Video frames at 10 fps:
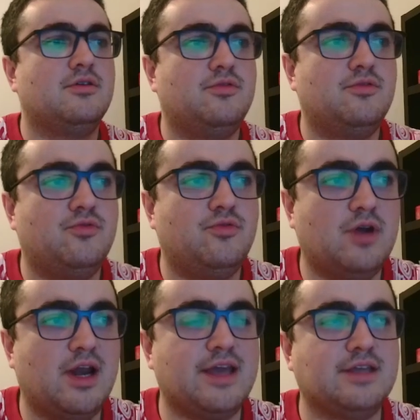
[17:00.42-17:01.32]

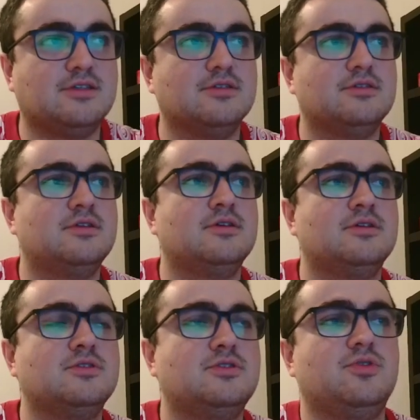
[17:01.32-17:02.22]
related
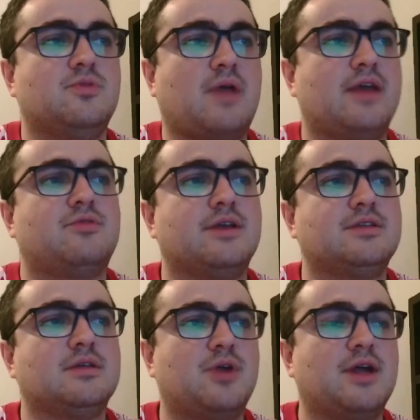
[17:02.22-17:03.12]
to
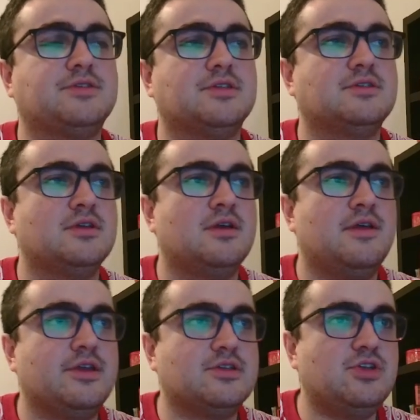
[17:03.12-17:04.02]
handwriting practice.
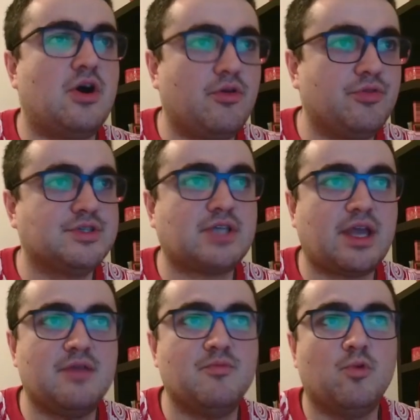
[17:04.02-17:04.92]
It's not the
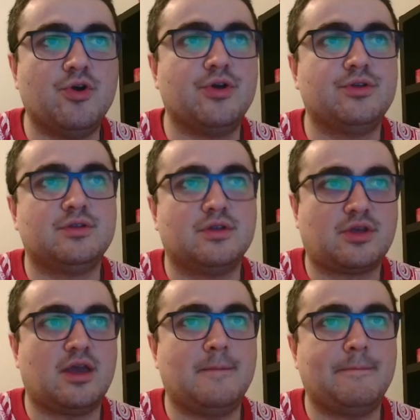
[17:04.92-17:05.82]
same word,
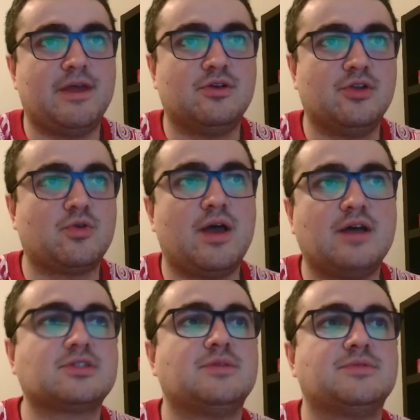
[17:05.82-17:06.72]
okay? And look what
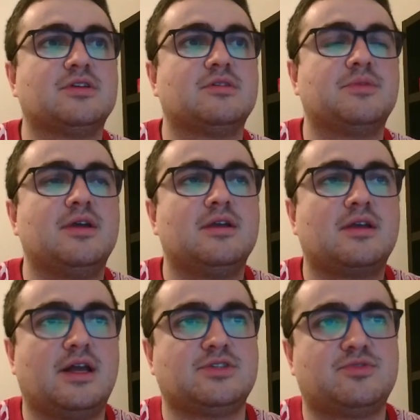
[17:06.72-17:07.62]
else comes up
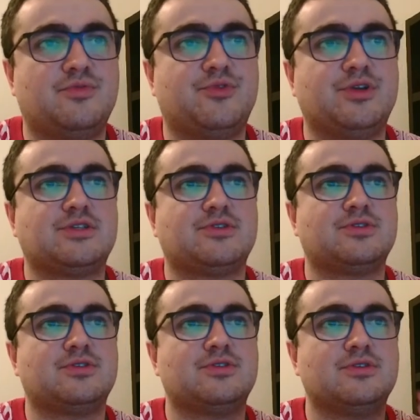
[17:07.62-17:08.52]
classroom
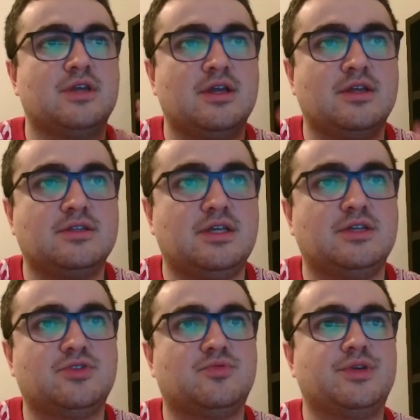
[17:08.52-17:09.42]
resources,
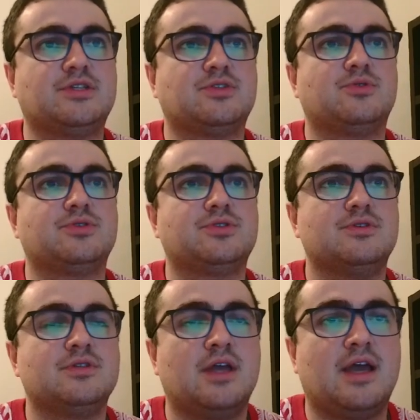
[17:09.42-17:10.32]
teacher
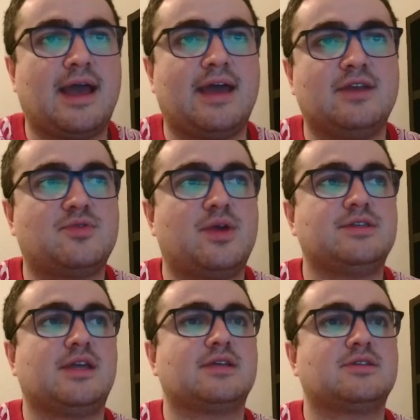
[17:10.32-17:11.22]
resources,
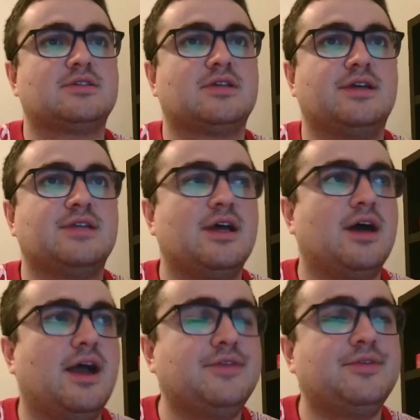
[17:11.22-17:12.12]
handwriting exercise.
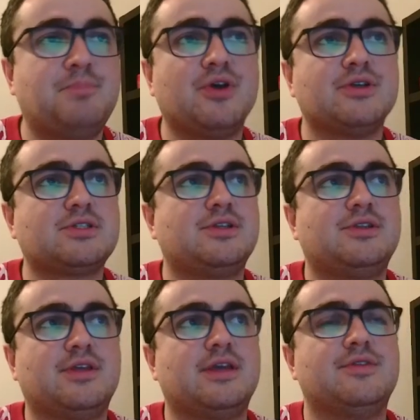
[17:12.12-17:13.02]
I th personally
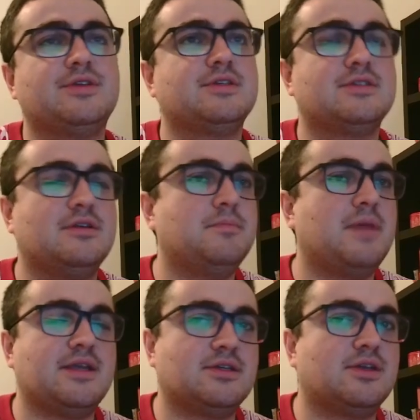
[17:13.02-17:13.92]
think this is an
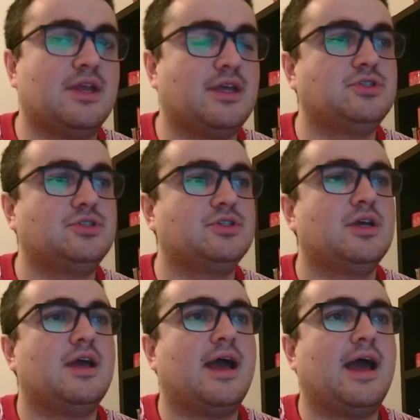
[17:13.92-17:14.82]
amazing niche
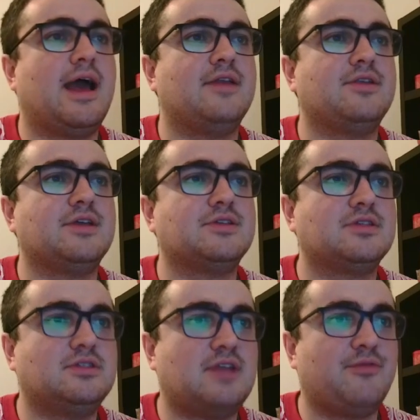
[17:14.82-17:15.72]
and it's
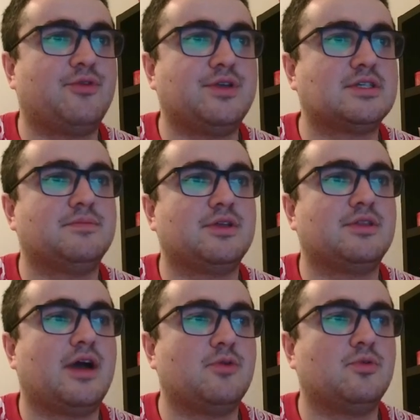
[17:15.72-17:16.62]
definitely something
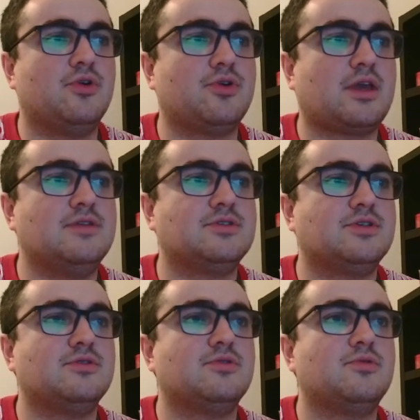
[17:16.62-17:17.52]
that I would look
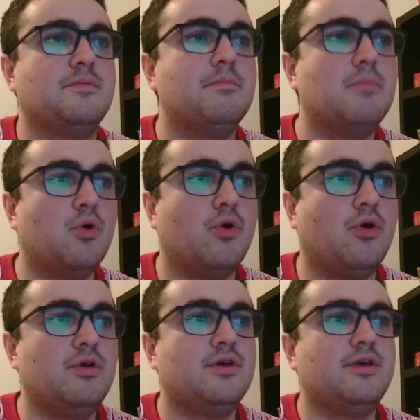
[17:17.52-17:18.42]
into more.
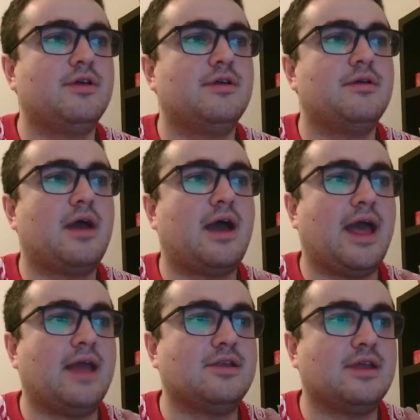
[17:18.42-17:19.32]

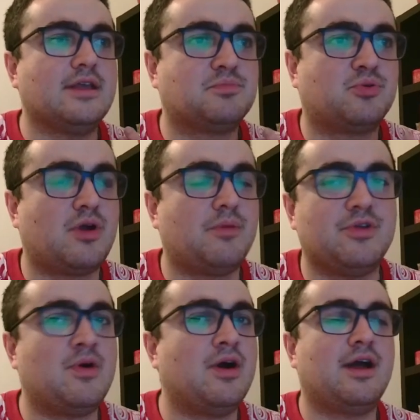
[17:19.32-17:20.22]
And it's probably
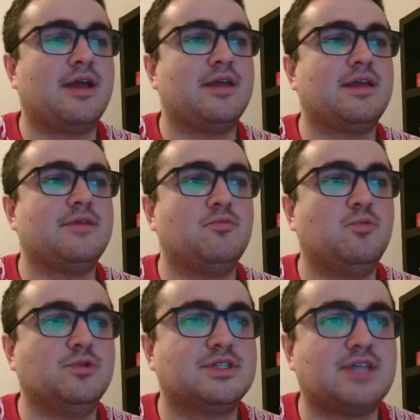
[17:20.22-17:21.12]
what I
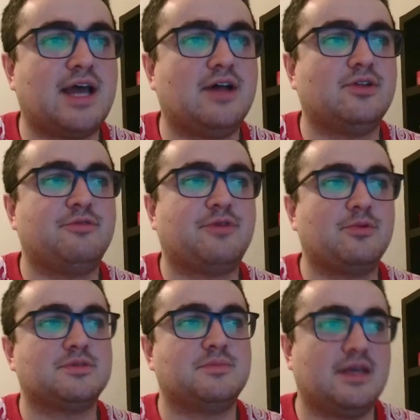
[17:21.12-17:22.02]
would sell if I
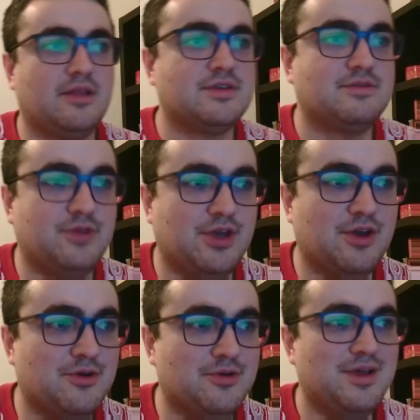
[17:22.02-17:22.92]
wasn't making this video
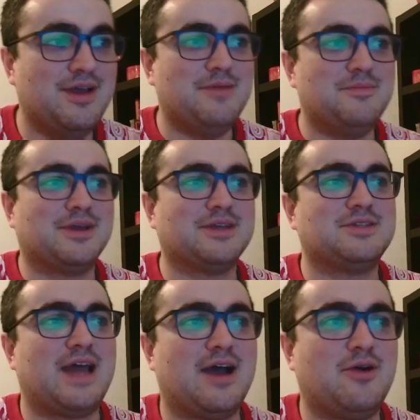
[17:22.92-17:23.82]
because
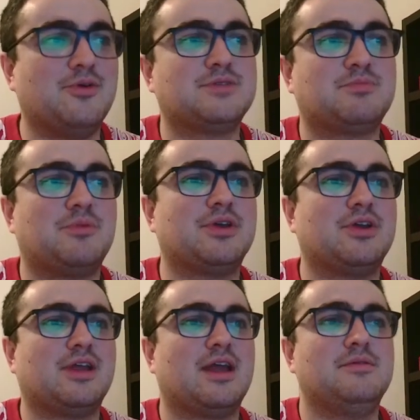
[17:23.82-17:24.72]
now it's probably going
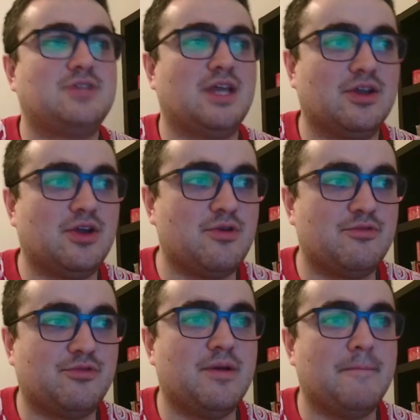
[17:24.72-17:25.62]
to get taken
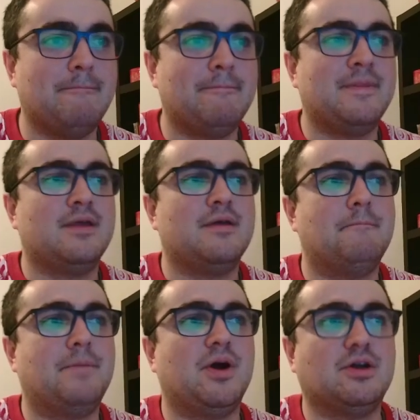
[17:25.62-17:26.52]
over
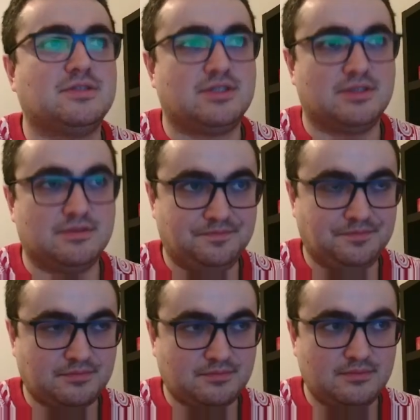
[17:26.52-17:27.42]
but
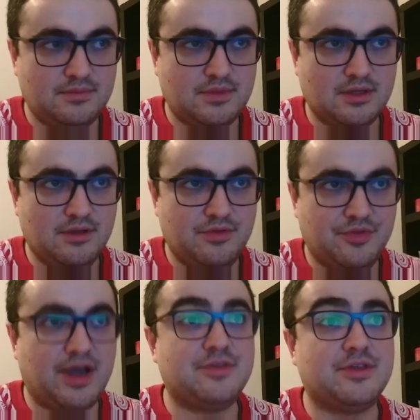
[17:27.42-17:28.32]

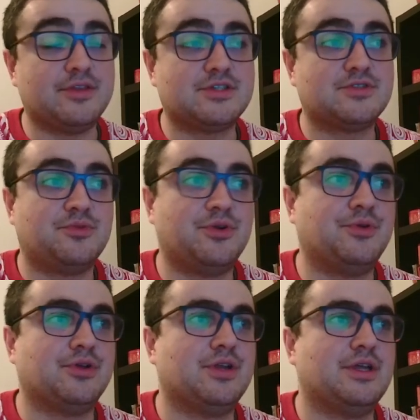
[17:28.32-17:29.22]
I think this is a really, really
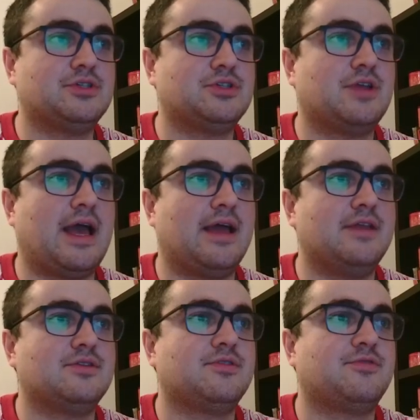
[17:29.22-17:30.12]
good niche.
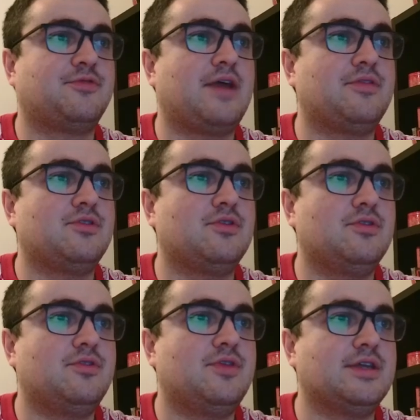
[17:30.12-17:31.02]
And the fact
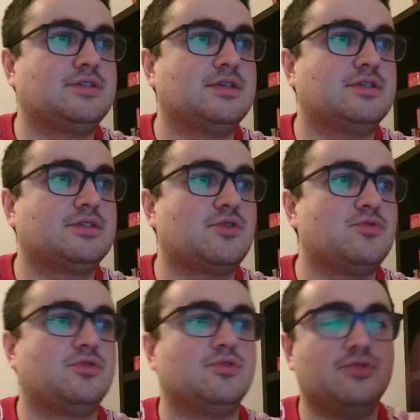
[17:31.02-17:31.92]
that this is so
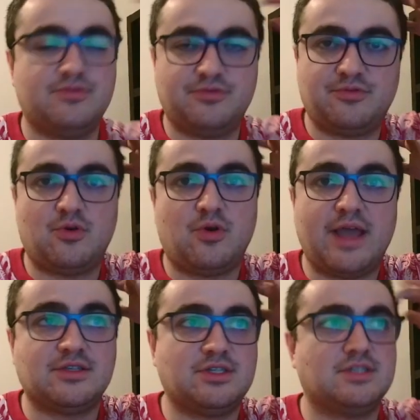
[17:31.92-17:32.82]
good for
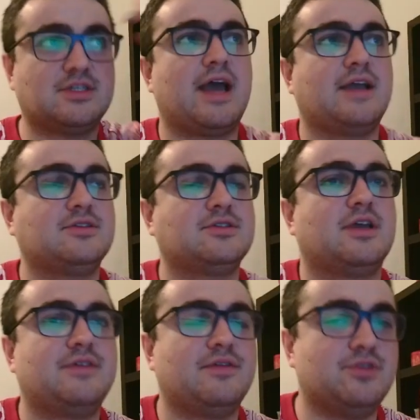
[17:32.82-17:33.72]
Etsy tags,
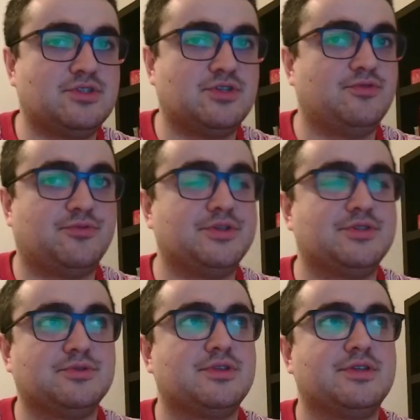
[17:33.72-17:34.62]
I've given you two free
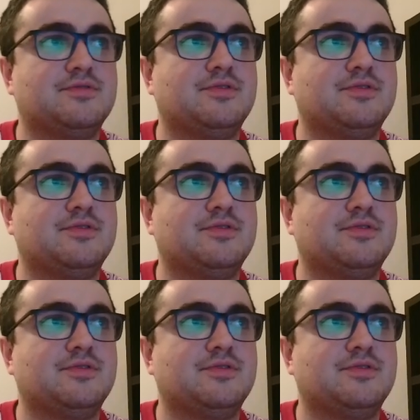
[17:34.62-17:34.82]
tools in this video,